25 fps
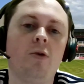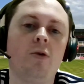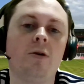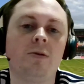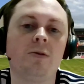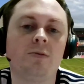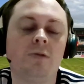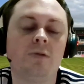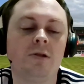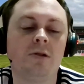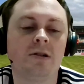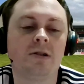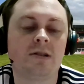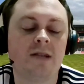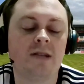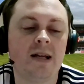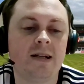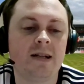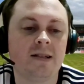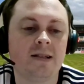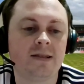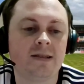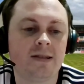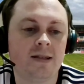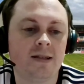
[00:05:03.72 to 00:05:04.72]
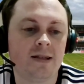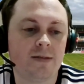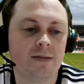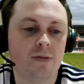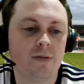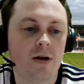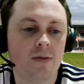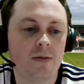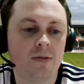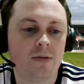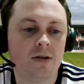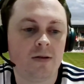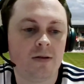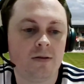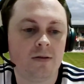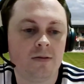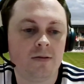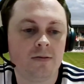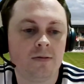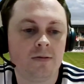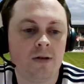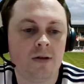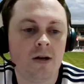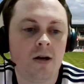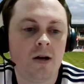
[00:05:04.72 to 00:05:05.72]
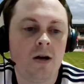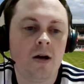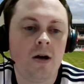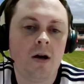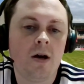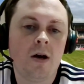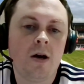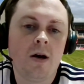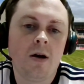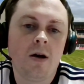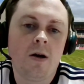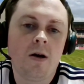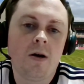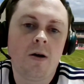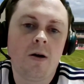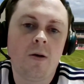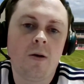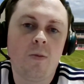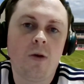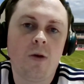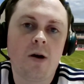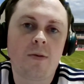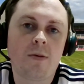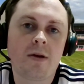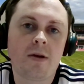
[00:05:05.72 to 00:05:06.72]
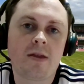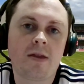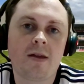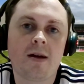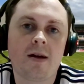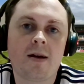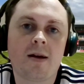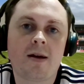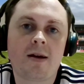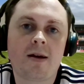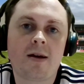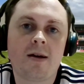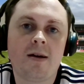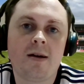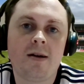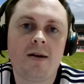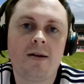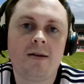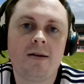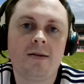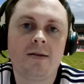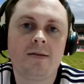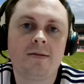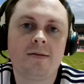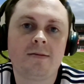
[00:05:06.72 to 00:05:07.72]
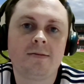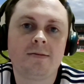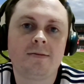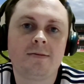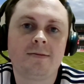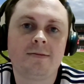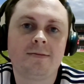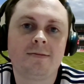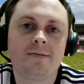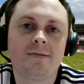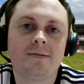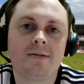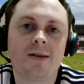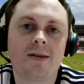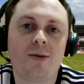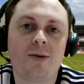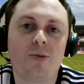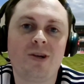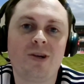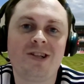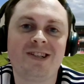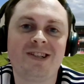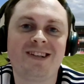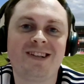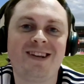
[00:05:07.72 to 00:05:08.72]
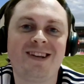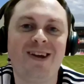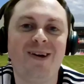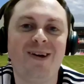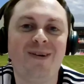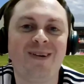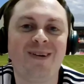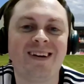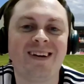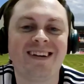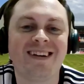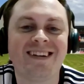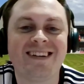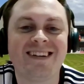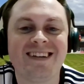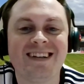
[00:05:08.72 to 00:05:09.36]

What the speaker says: What has led us to this moment, and why we think we should do it.